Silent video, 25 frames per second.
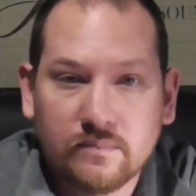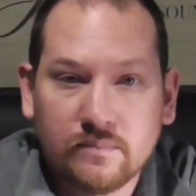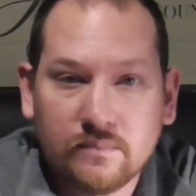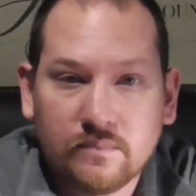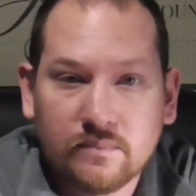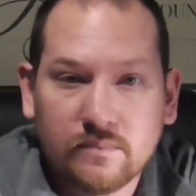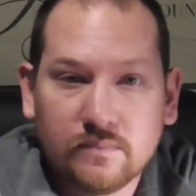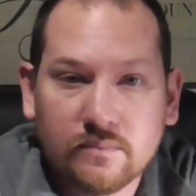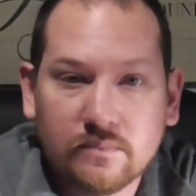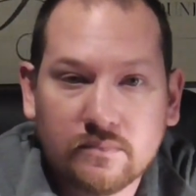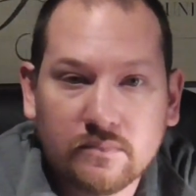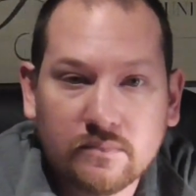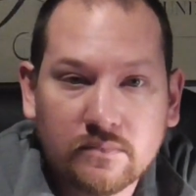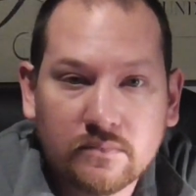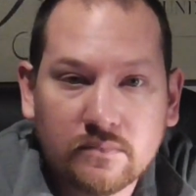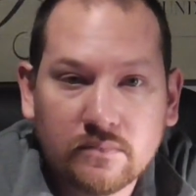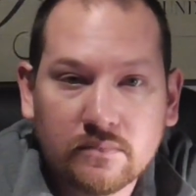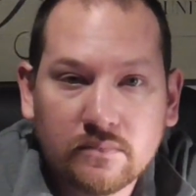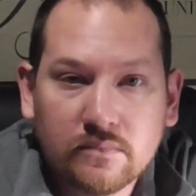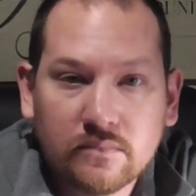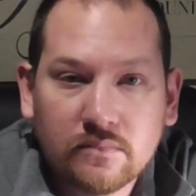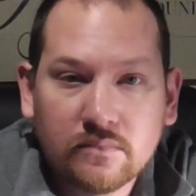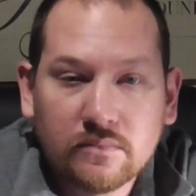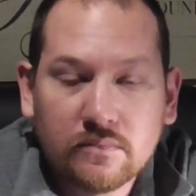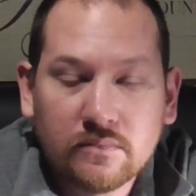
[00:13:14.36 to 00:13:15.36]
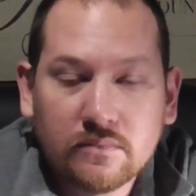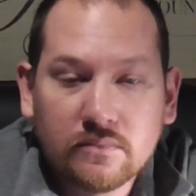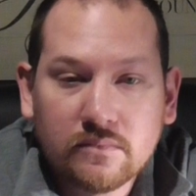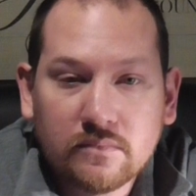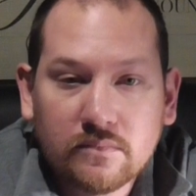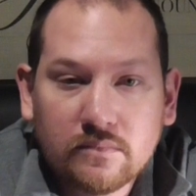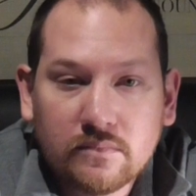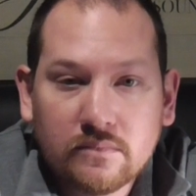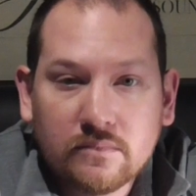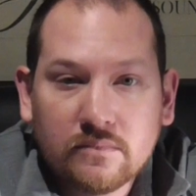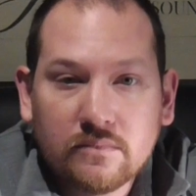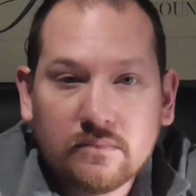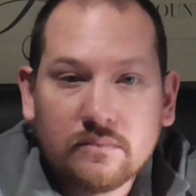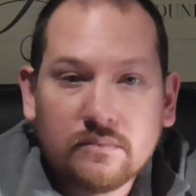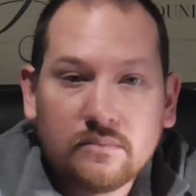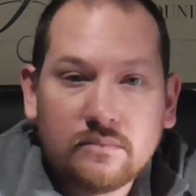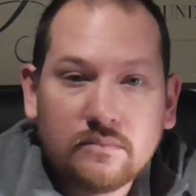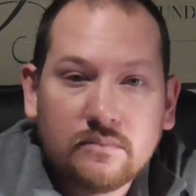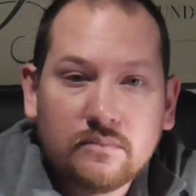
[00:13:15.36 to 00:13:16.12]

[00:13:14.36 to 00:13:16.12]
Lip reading: (no one is talking)